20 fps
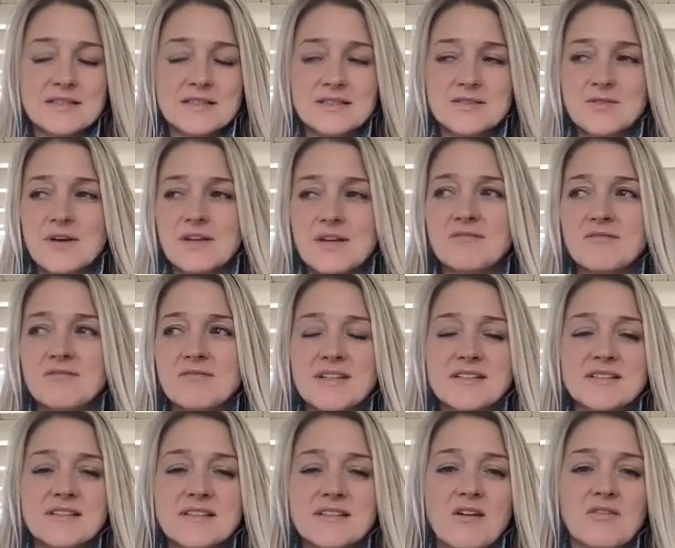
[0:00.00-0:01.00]
Do I love
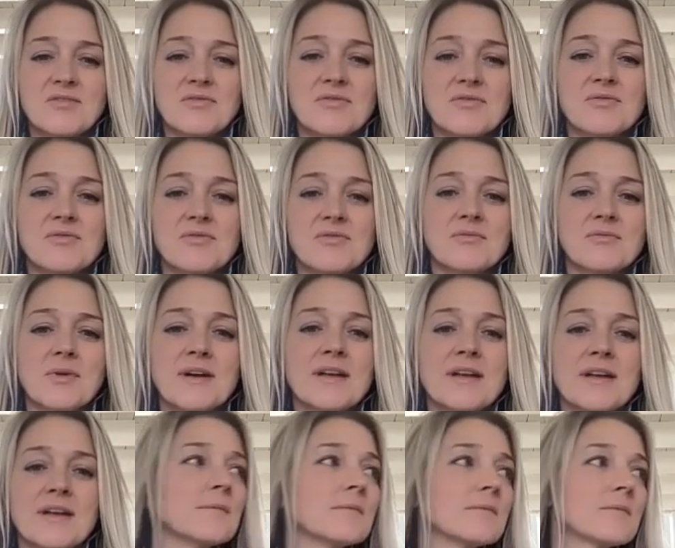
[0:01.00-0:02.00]
myself when
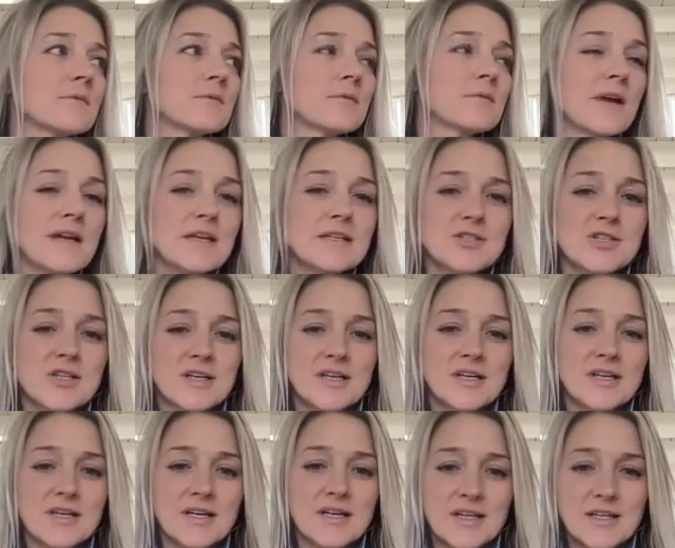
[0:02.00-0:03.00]
I'm
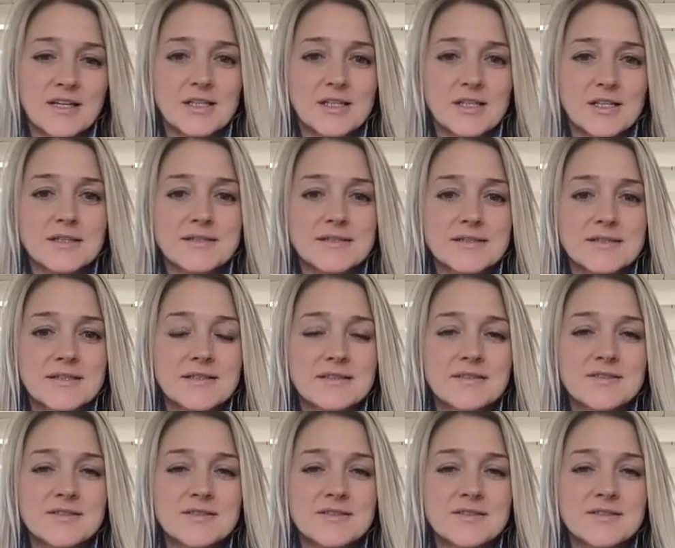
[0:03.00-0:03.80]
raging in the closet?